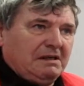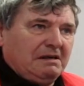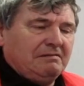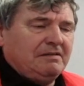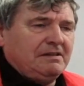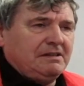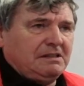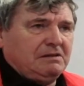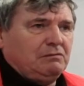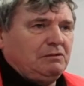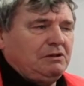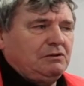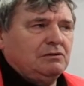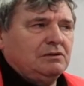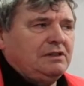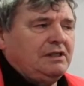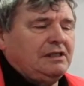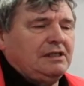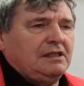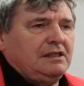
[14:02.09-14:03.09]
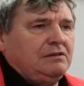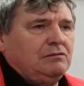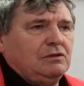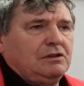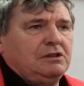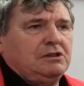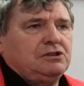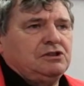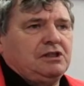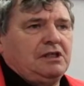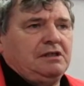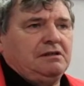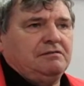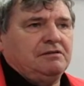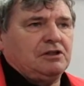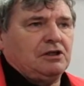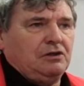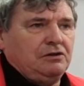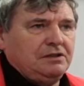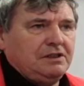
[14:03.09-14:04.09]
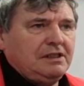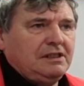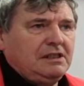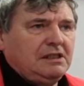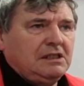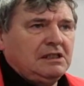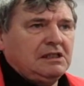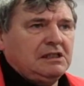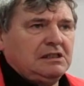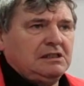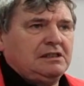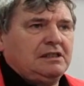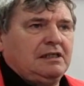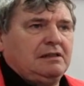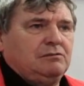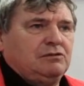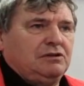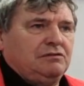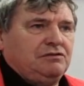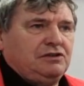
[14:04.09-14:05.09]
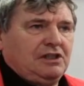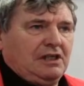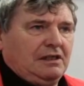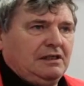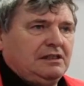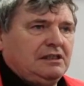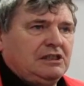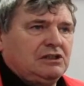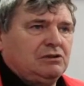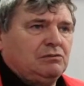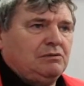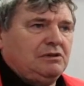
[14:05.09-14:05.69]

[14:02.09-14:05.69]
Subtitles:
Everything. We don't take anyone outside of the county in terms of charities.